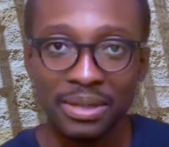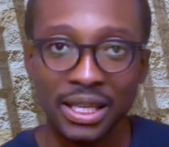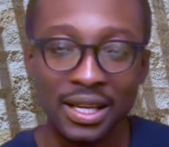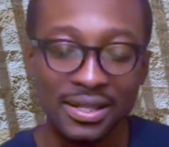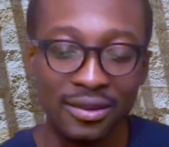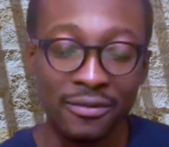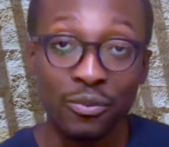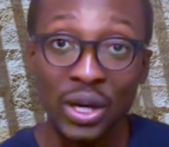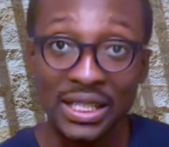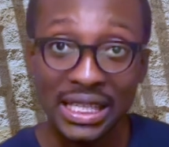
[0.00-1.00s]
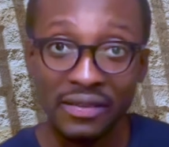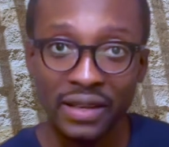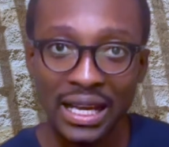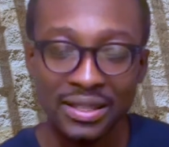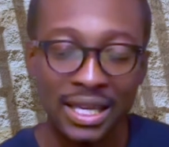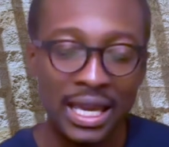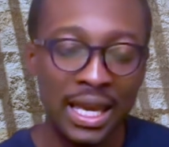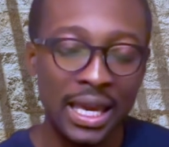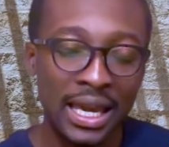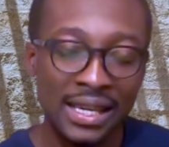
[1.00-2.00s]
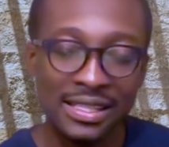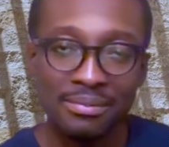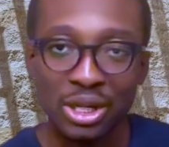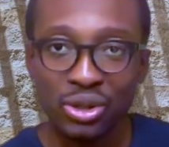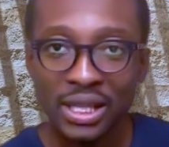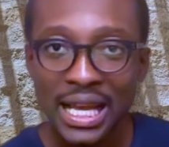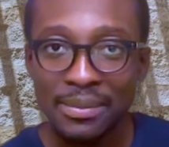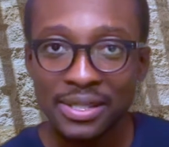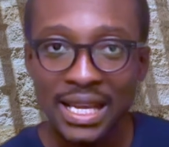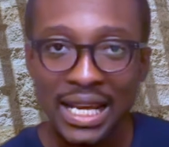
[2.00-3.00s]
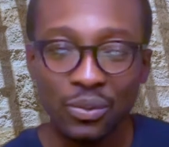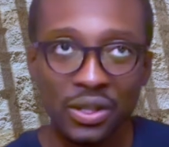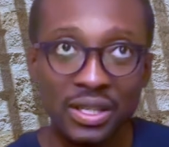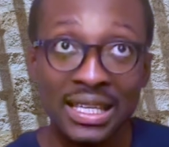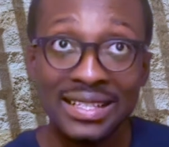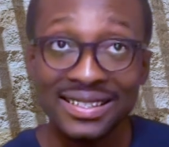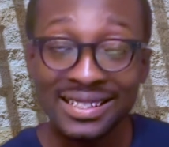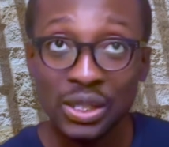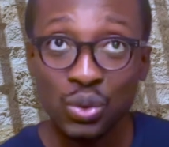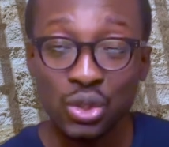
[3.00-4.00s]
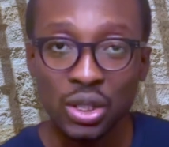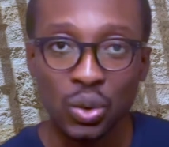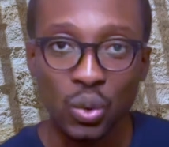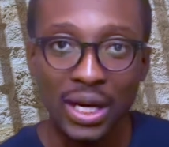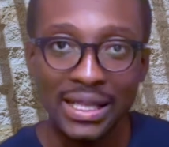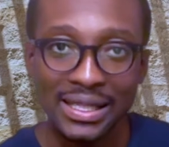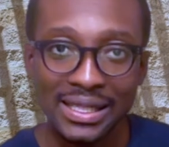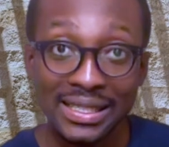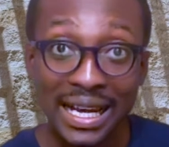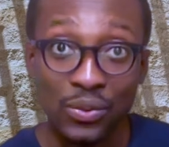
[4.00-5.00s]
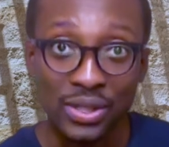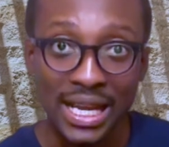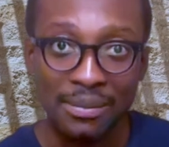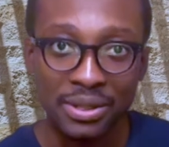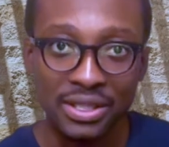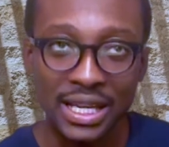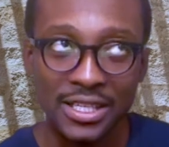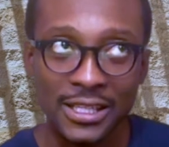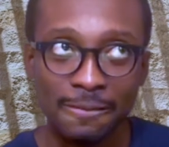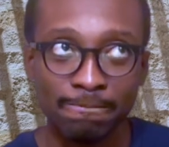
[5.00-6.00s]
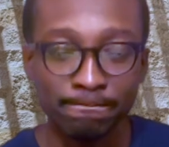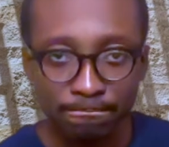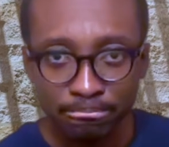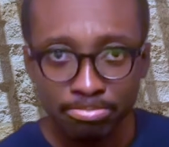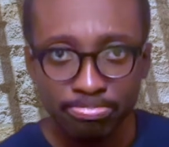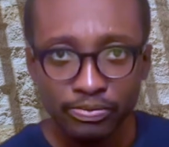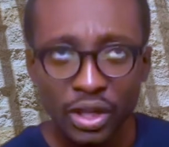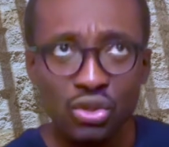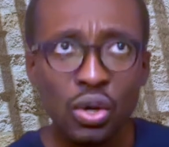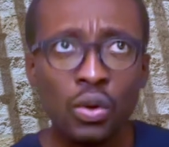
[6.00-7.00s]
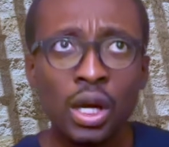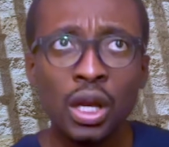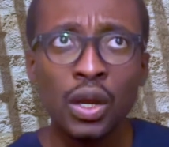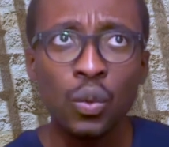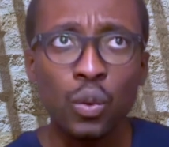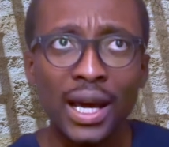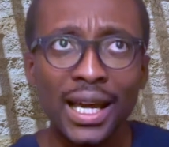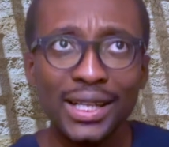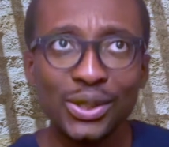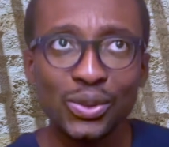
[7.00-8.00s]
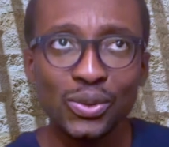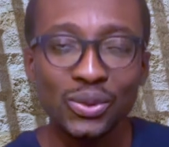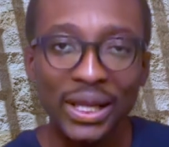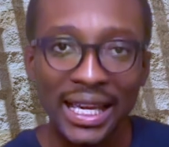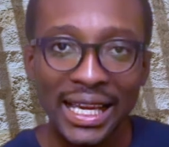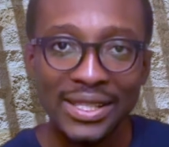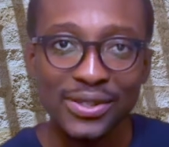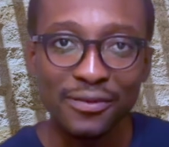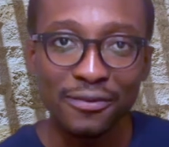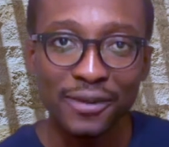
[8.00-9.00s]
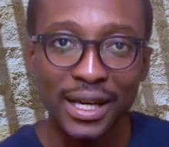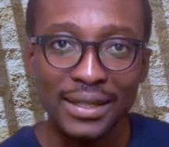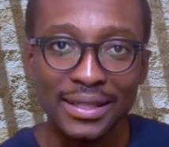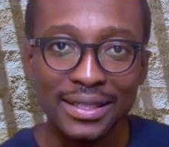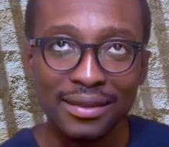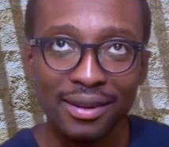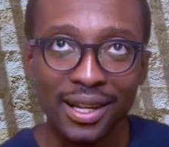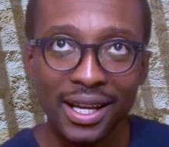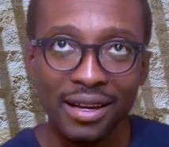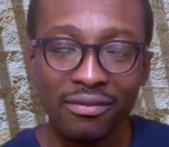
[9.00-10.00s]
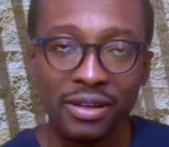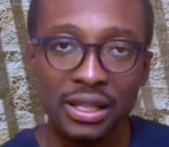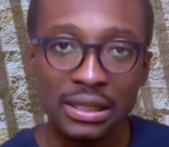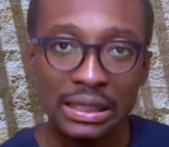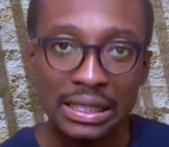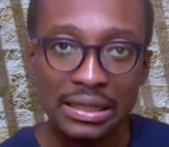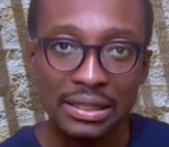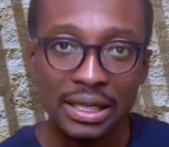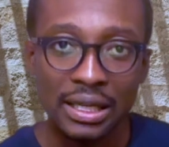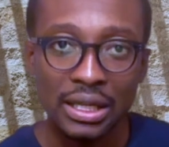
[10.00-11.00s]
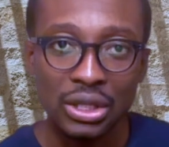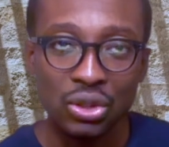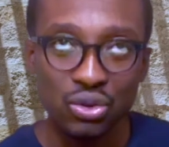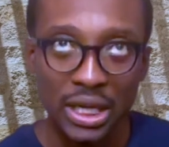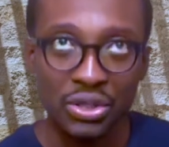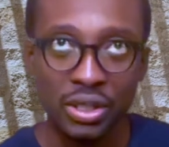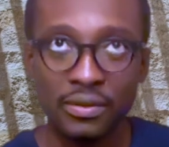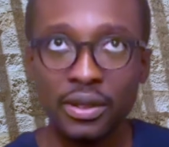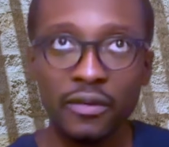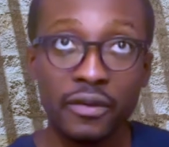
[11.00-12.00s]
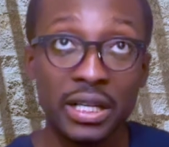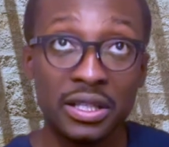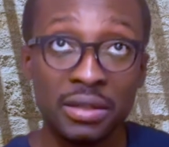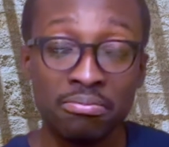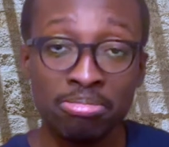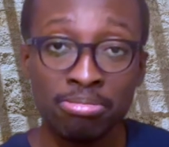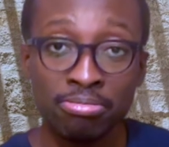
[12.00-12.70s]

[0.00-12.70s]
because of one key fact: asymmetric upside with institutional quality downside protection. So why do hedge funds love this structure? First,